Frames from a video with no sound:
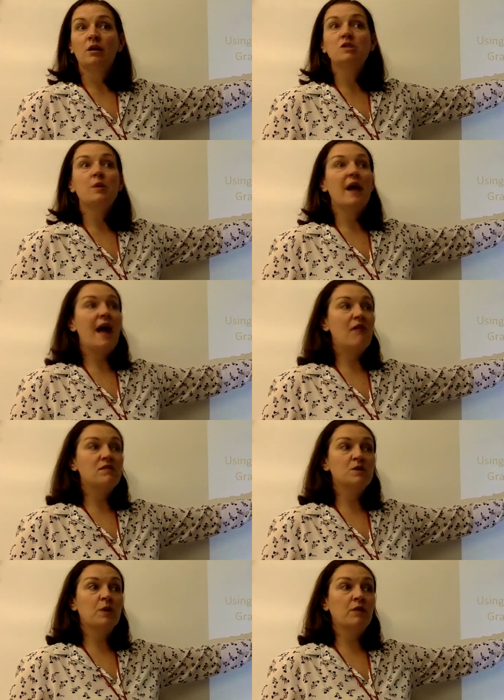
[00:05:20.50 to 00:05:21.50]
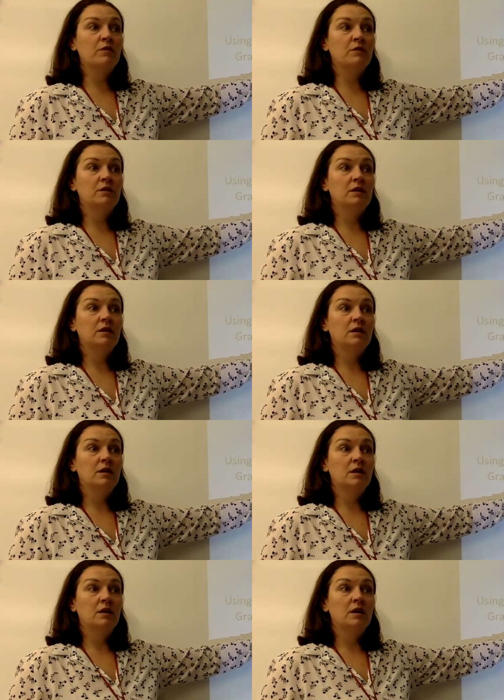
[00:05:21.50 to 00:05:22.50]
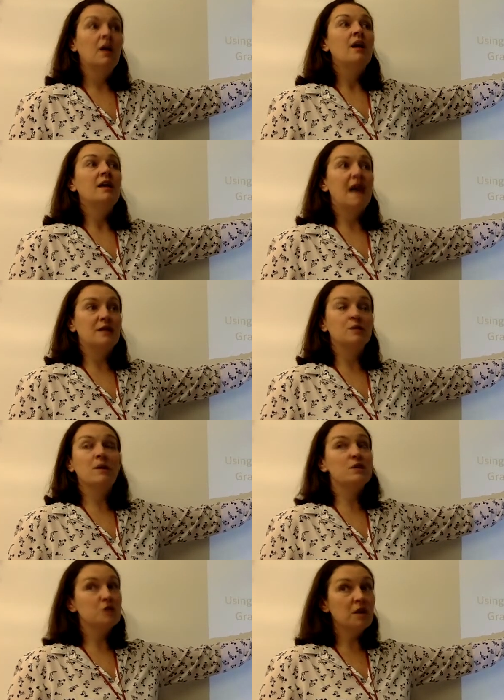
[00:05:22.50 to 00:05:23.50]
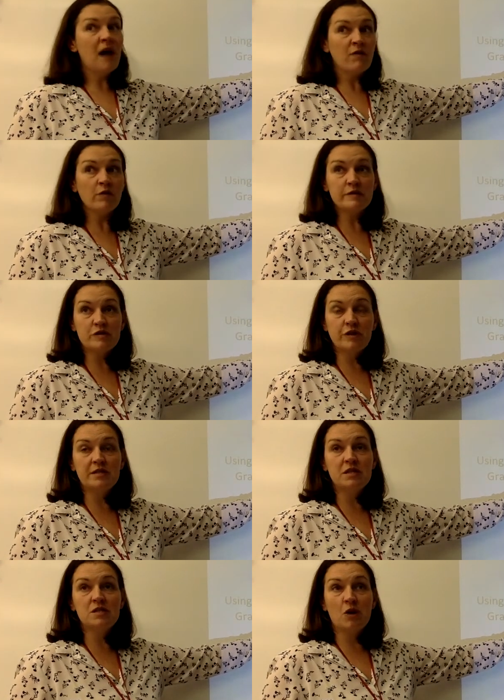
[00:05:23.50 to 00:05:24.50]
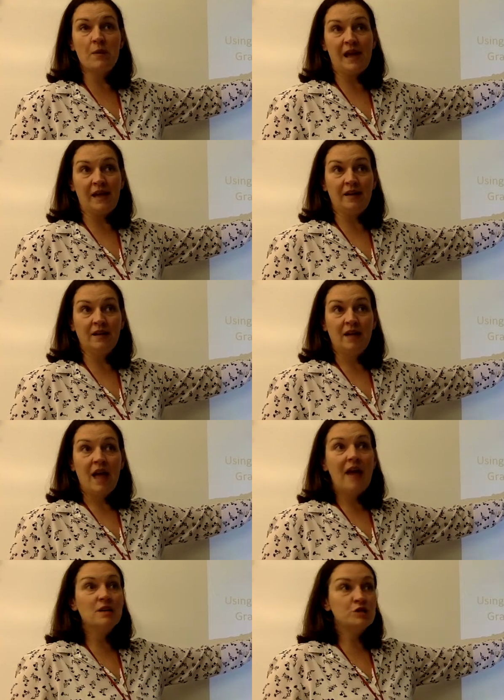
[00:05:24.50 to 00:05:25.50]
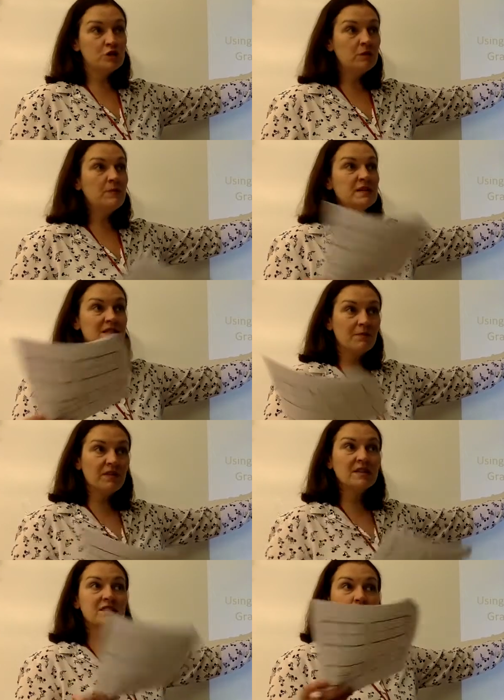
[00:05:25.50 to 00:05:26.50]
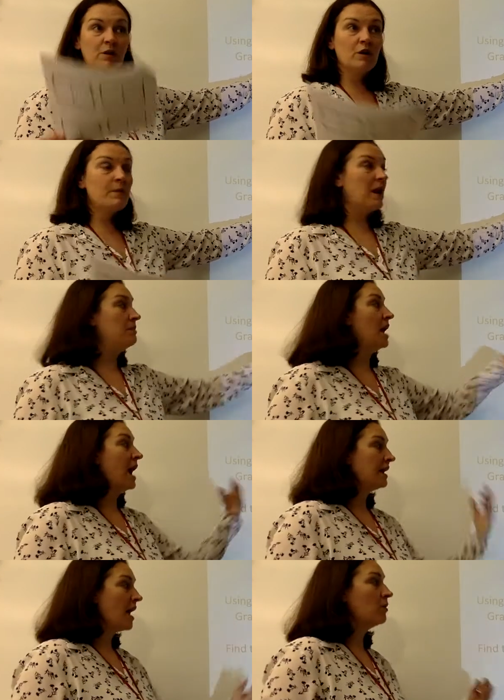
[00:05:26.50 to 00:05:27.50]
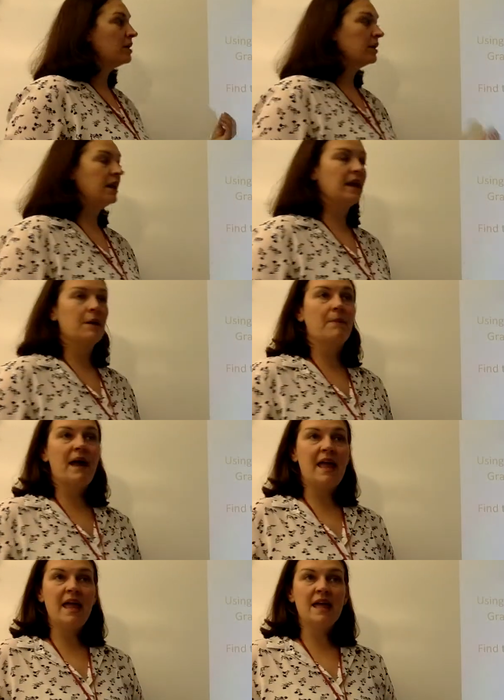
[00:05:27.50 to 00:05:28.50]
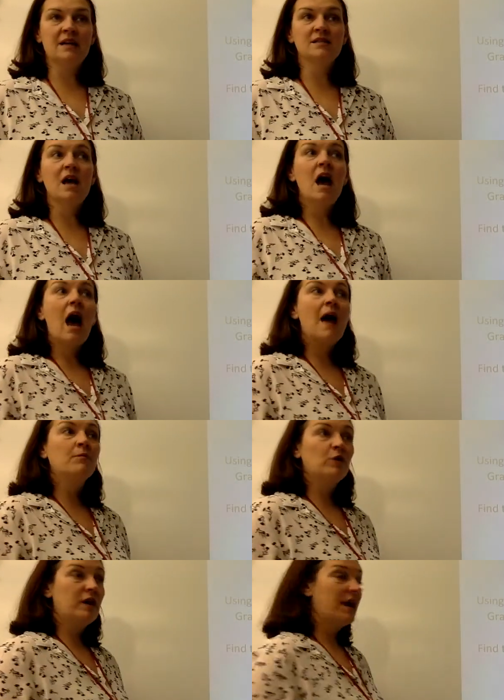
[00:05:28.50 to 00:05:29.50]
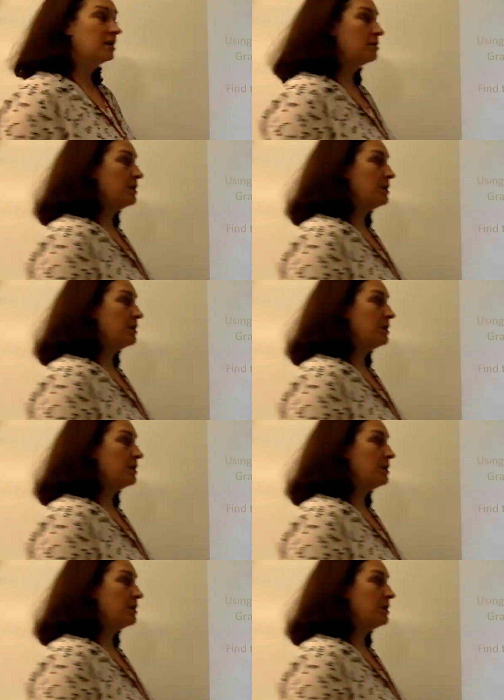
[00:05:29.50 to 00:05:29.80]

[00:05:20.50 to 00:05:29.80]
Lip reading: Do I have a square root? Yes, so I should have a restricted domain. And it should be something similar, but I'm not calculating it by hand. I'm looking at the